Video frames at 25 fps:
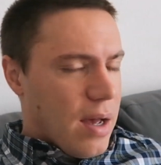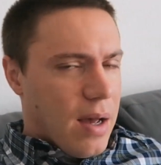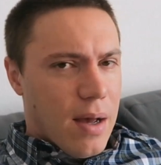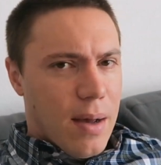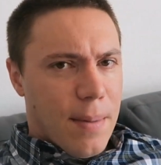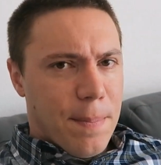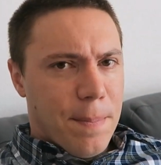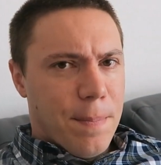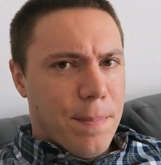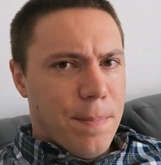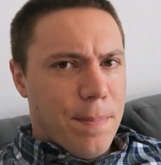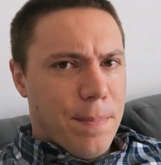
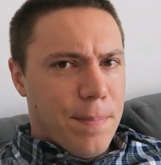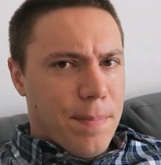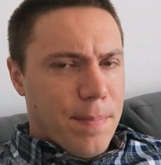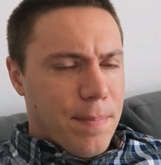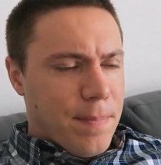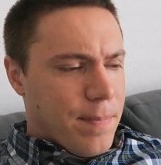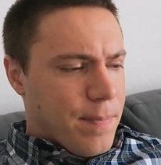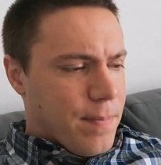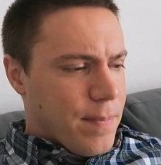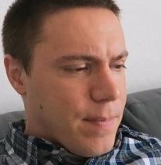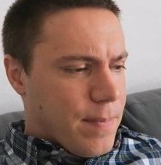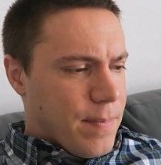
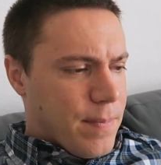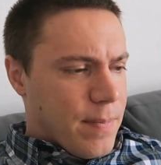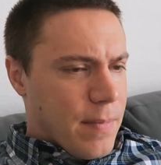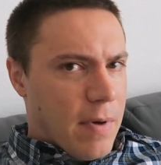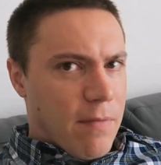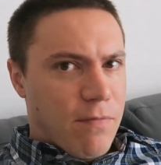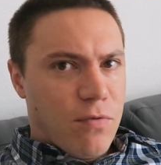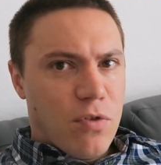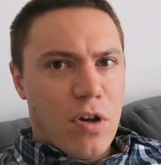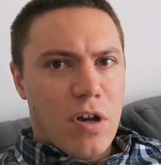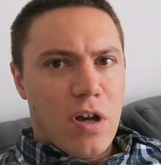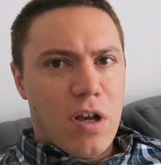
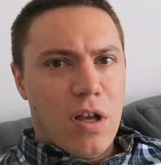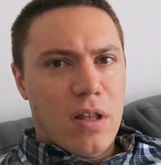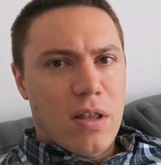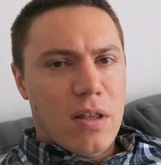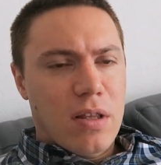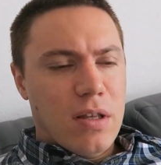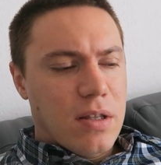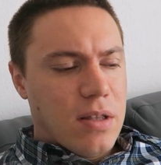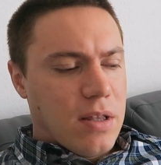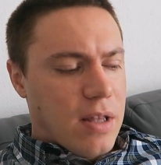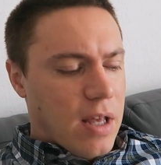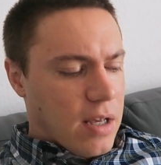have to
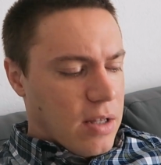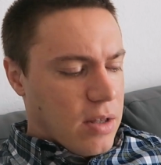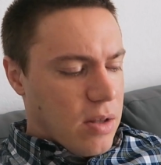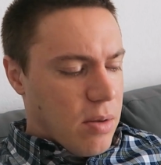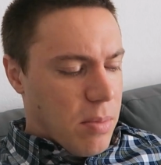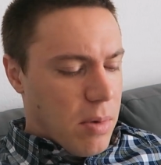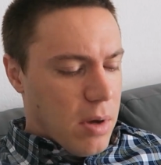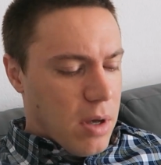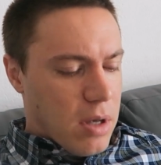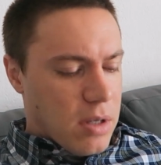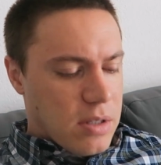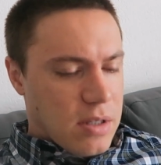get to
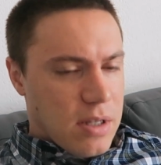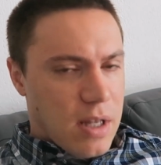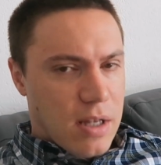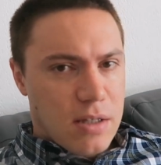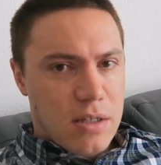take the bus.